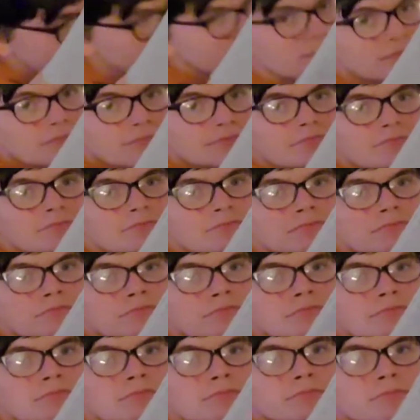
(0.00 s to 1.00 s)

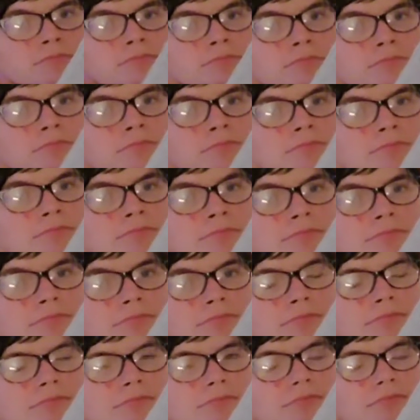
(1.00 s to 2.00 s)

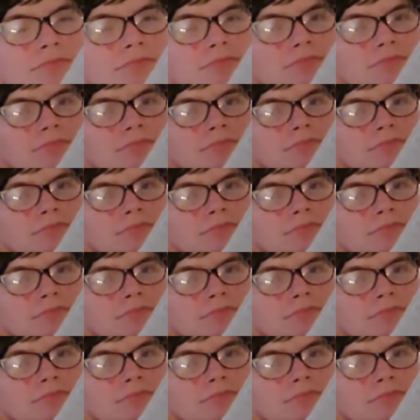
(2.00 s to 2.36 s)
No words are spoken by the person on screen.